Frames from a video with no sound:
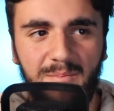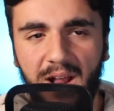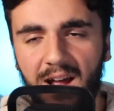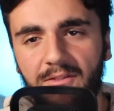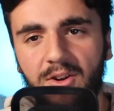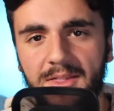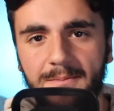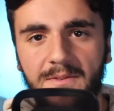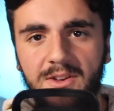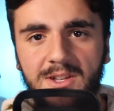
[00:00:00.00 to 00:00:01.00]
But I've got
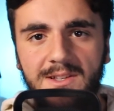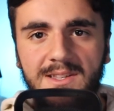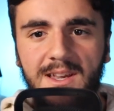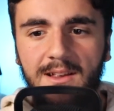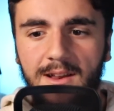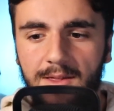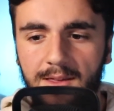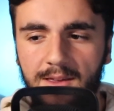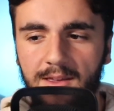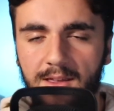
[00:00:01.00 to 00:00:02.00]
them finishing second. I
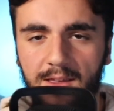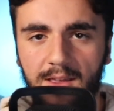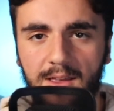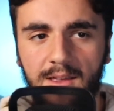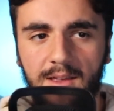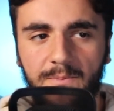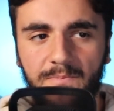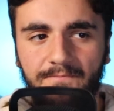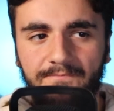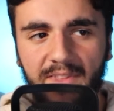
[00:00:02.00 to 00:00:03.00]
think,
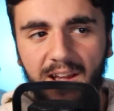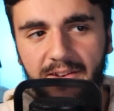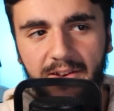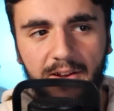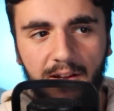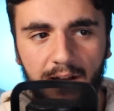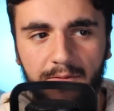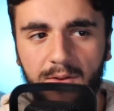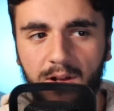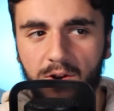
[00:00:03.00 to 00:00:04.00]
I don't know.
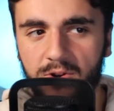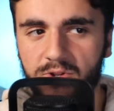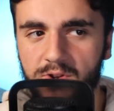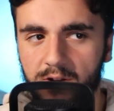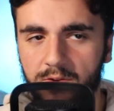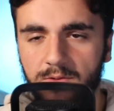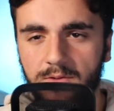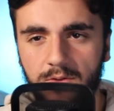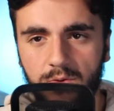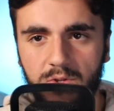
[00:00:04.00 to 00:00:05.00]
I feel like Austria
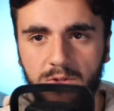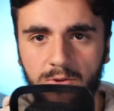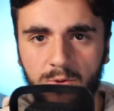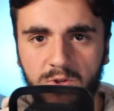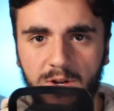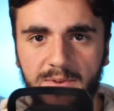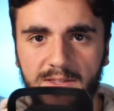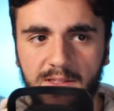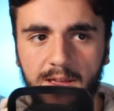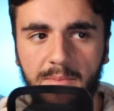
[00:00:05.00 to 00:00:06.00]
could jump
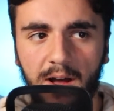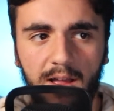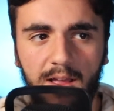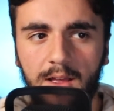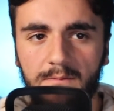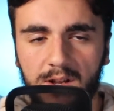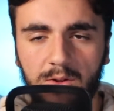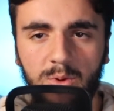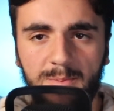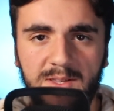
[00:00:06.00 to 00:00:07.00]
into there, but I feel
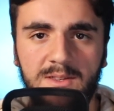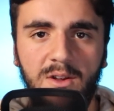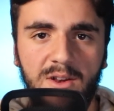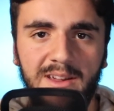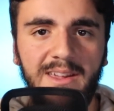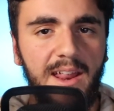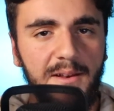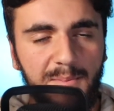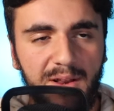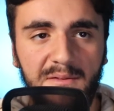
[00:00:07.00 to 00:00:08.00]
like North Macedonia,
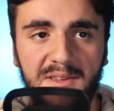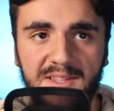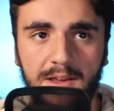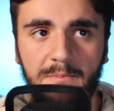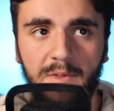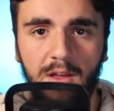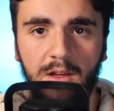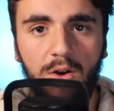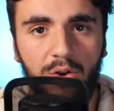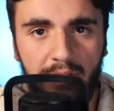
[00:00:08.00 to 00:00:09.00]
again, a bit of the same
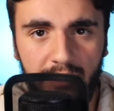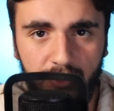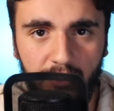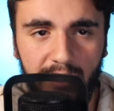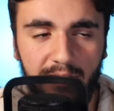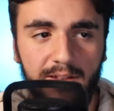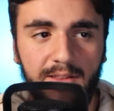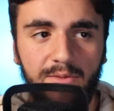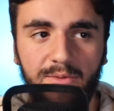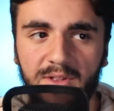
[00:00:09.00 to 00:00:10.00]
on that
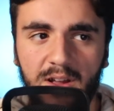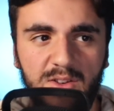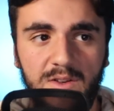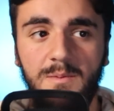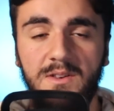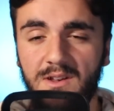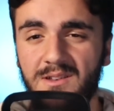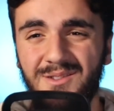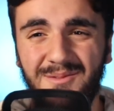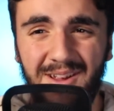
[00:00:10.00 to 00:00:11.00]
adrenaline. I feel like just could be
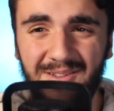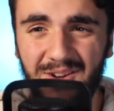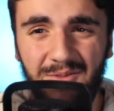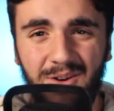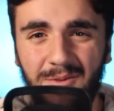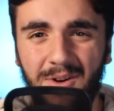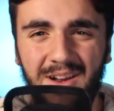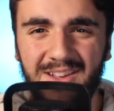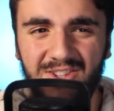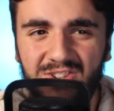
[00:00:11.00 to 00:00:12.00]
saying, man, you know what?
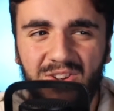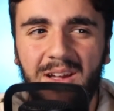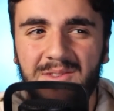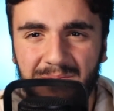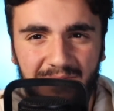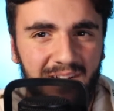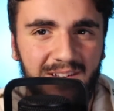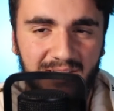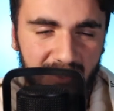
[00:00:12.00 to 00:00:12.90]
Why? Let's just go have some fun.